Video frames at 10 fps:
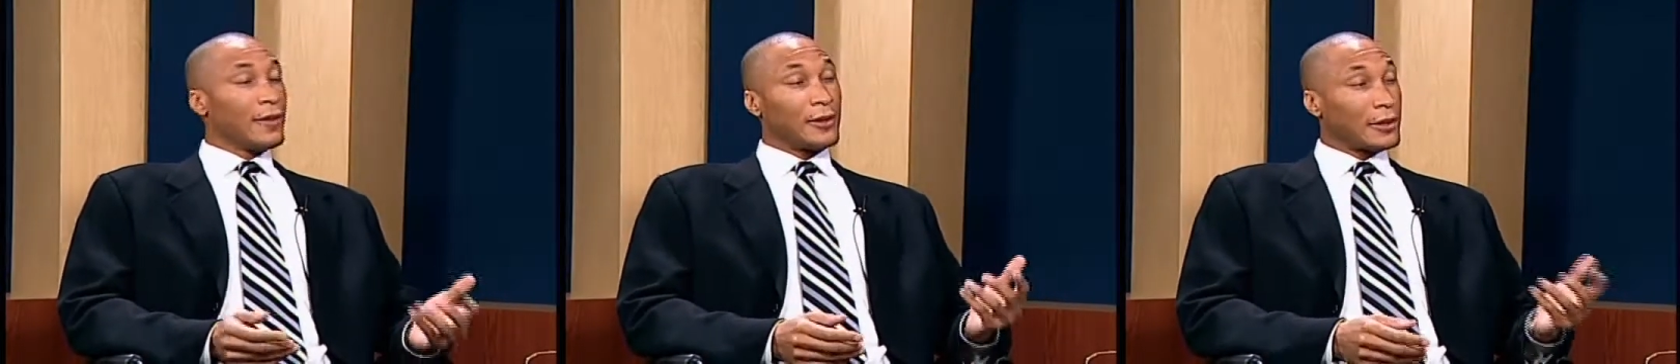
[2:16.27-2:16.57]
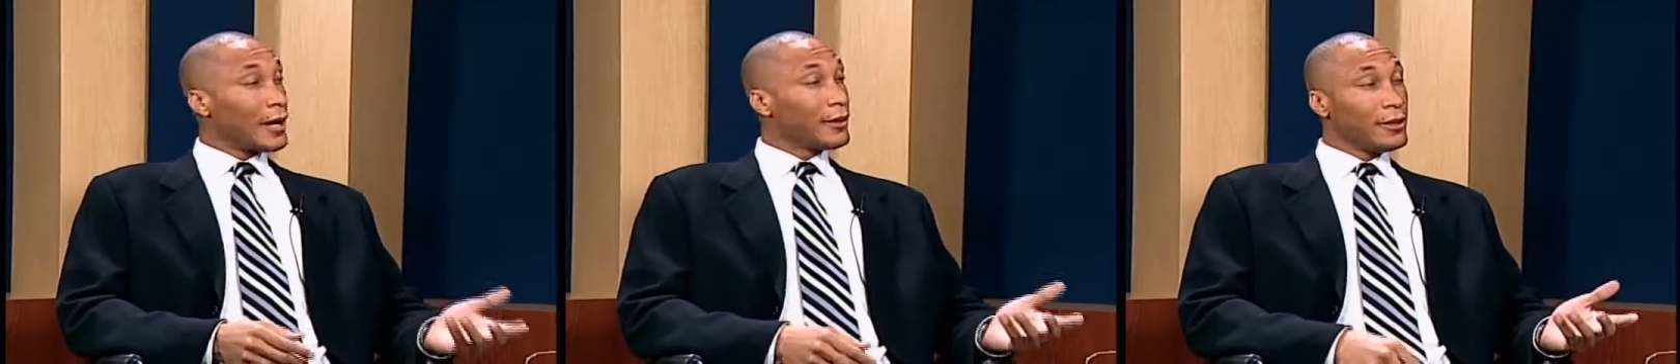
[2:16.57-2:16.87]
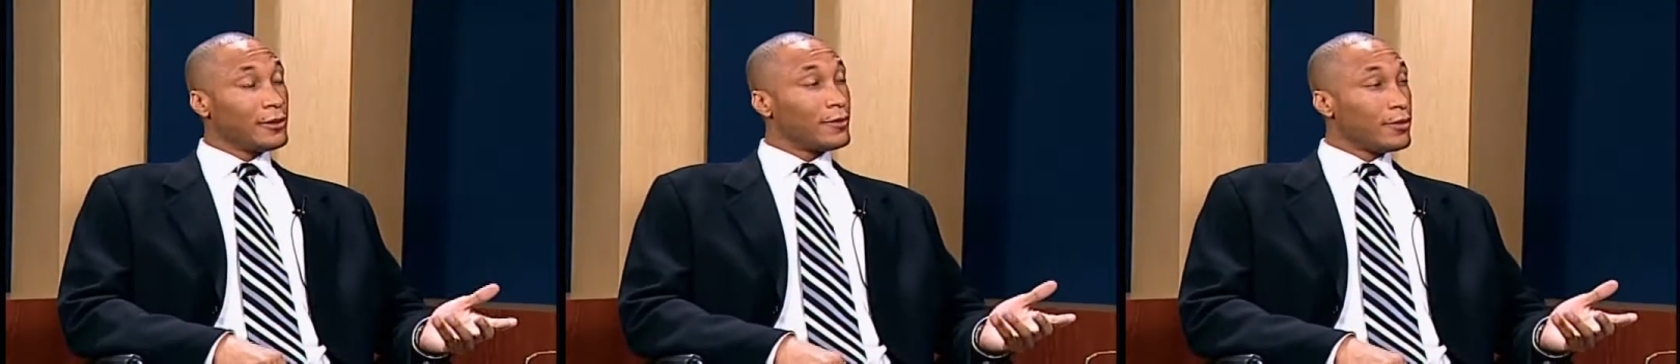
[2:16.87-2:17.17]
The
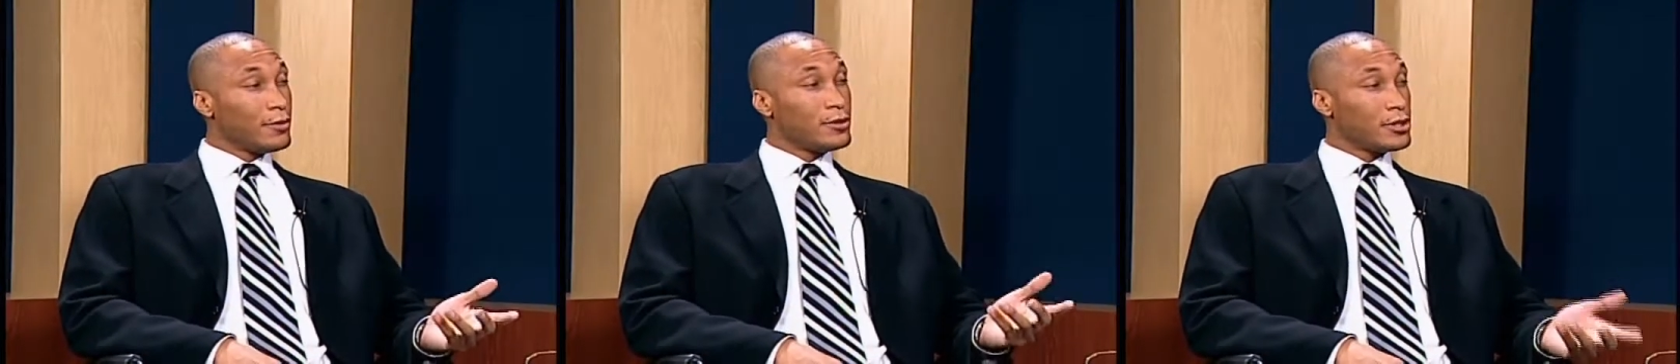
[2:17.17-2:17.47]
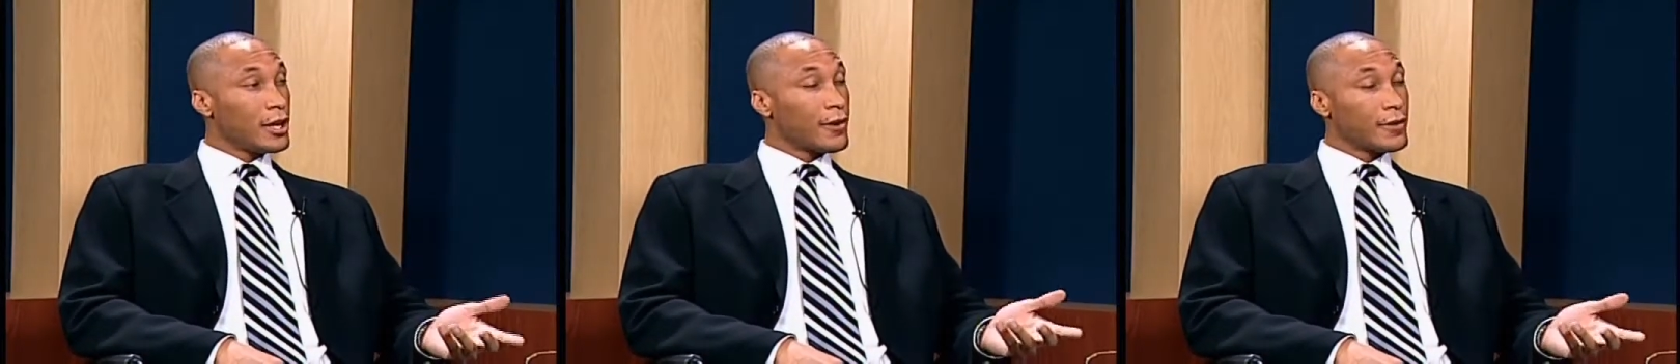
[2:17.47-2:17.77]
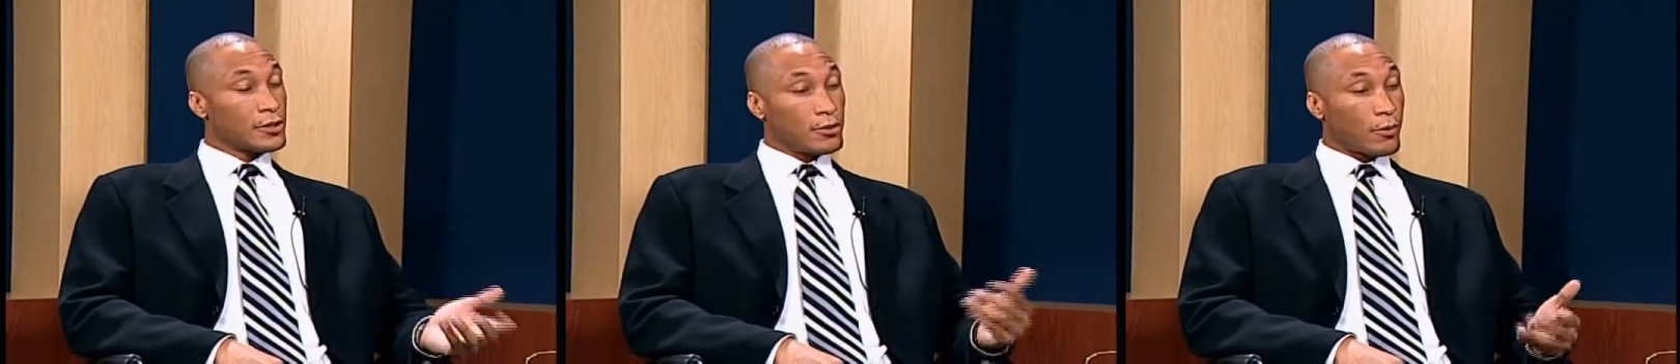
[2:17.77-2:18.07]
likelihood of you sharing
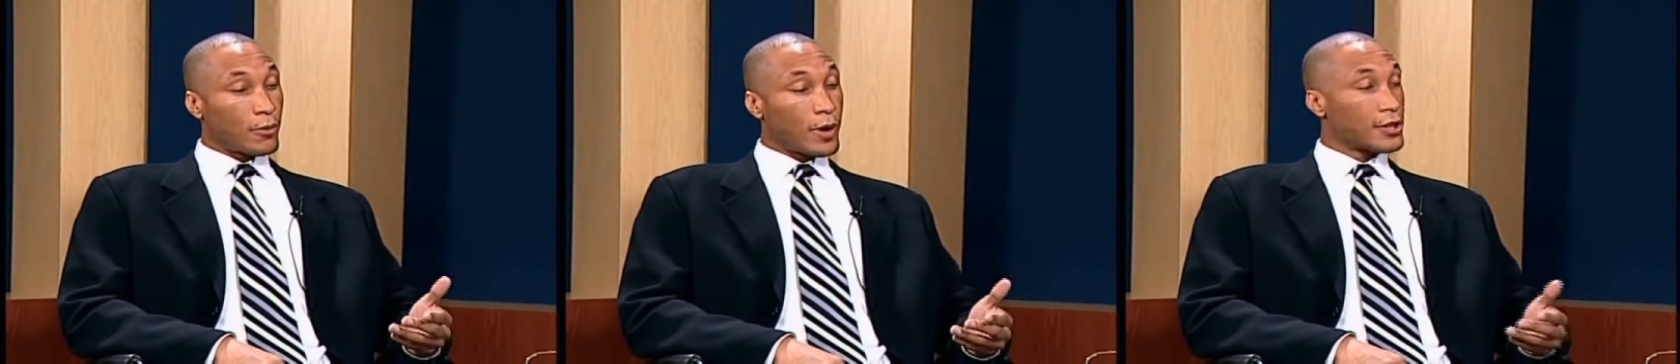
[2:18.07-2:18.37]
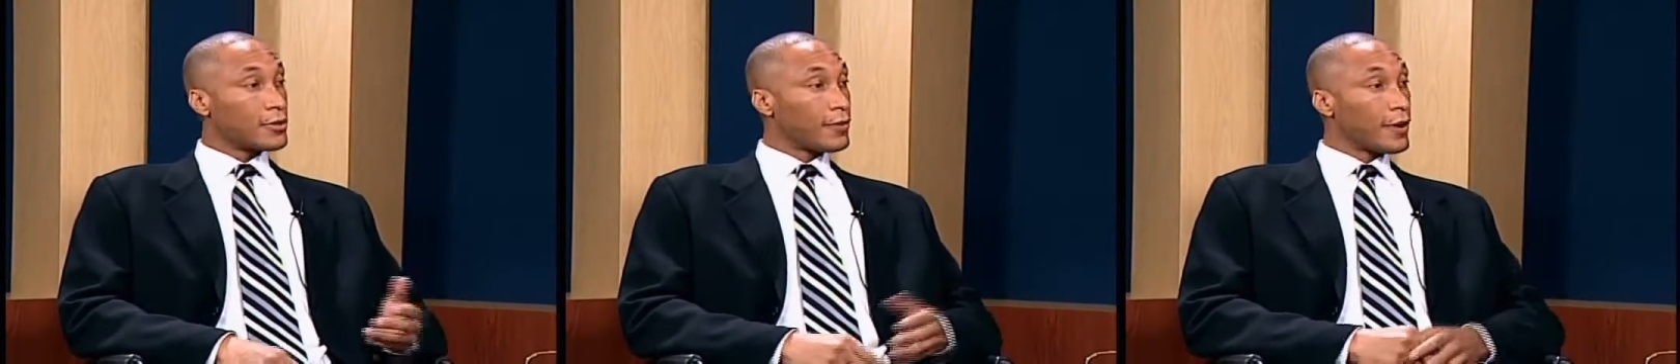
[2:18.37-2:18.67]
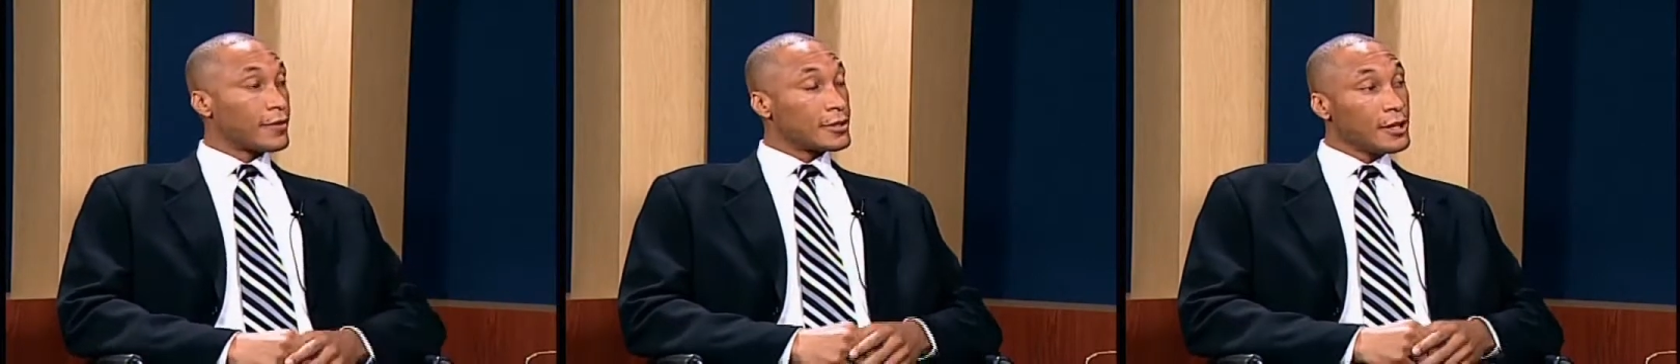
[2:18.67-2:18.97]
that you want to watch your
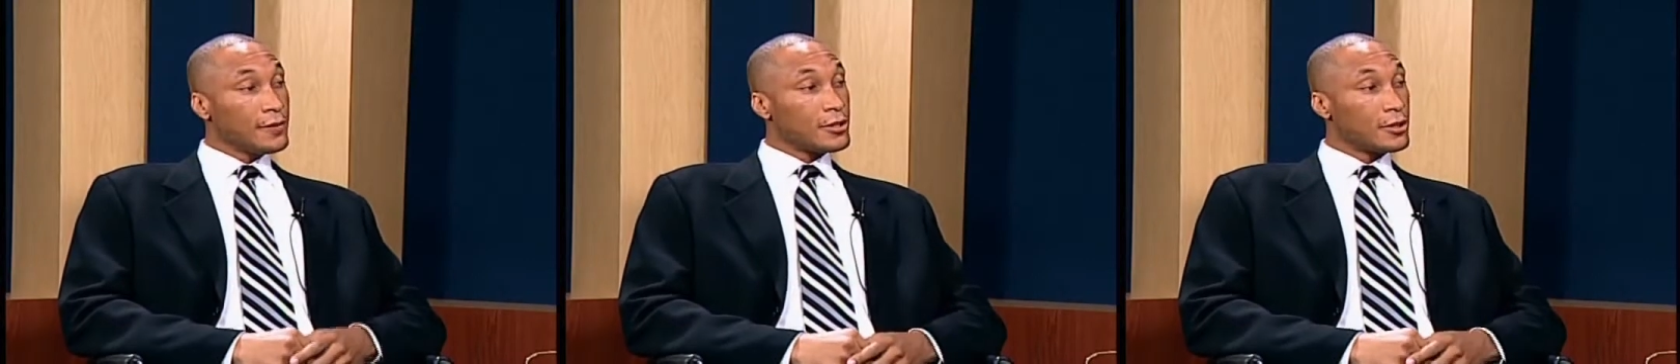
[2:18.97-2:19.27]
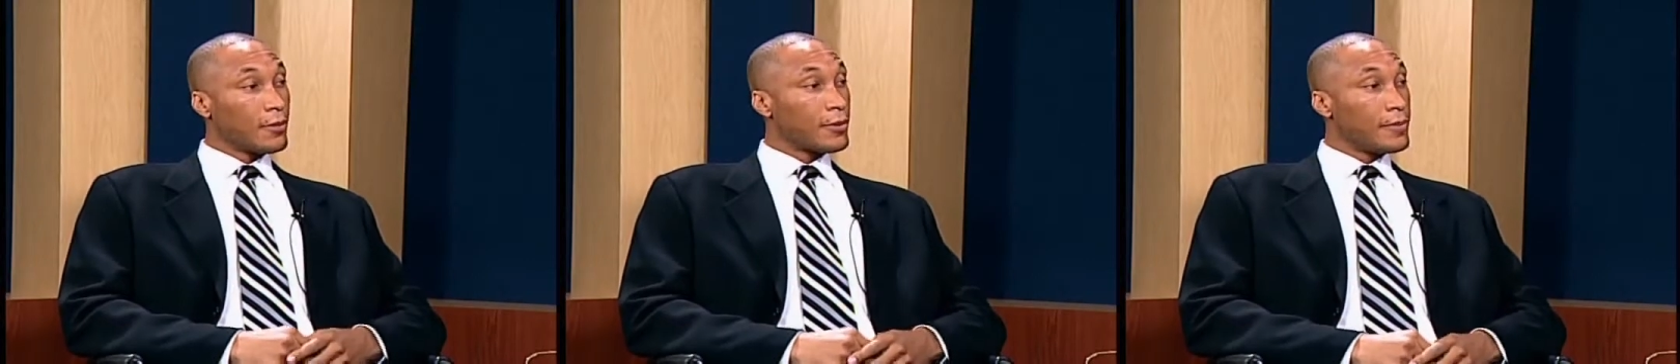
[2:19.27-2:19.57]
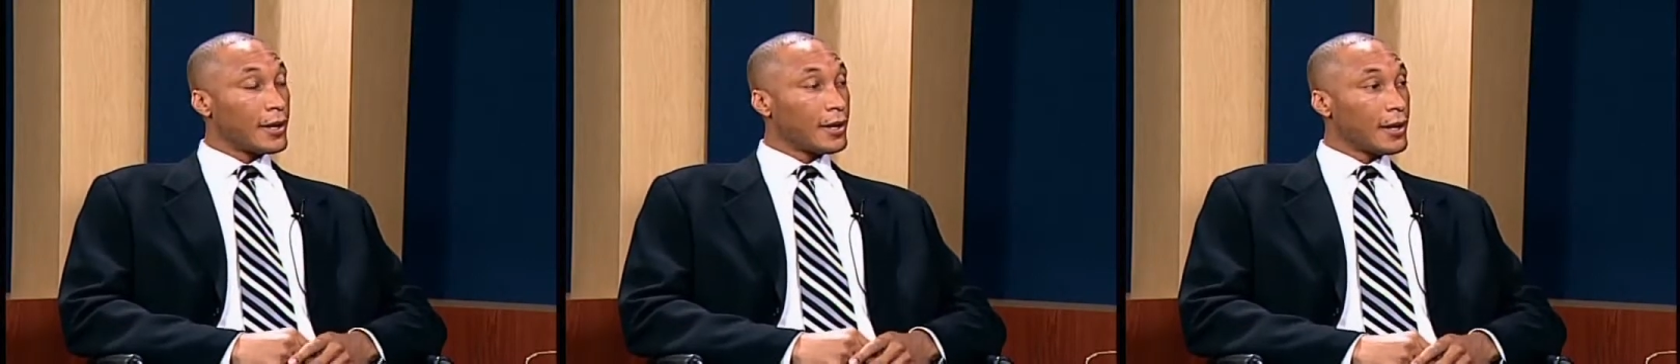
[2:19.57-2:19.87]
favorite TV show with
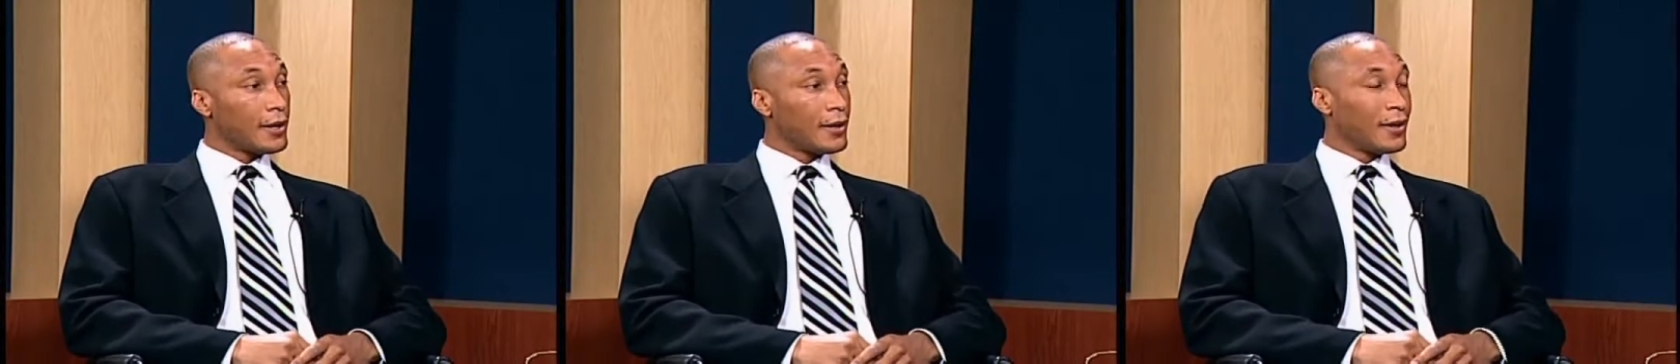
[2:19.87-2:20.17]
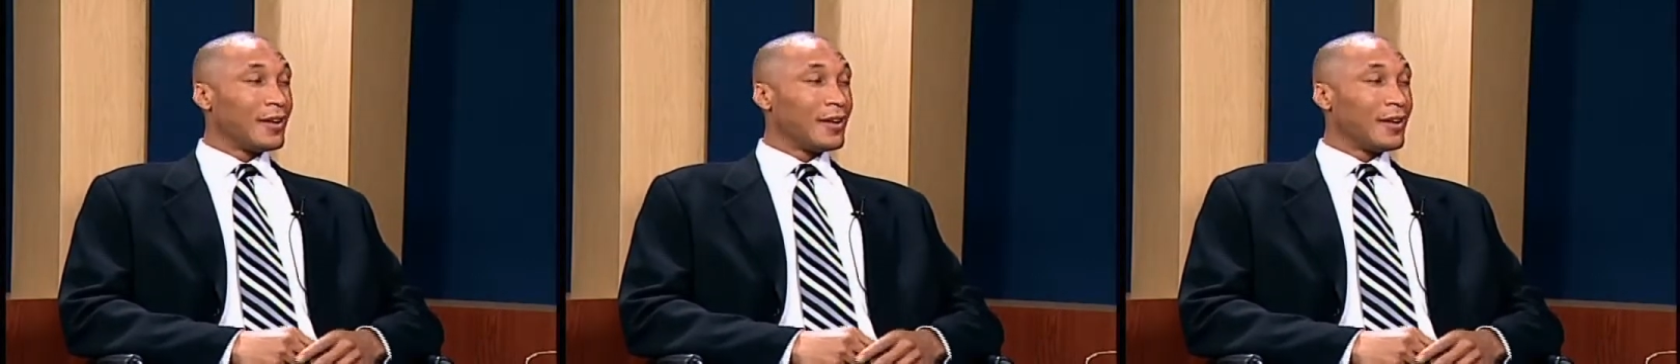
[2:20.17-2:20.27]
me again,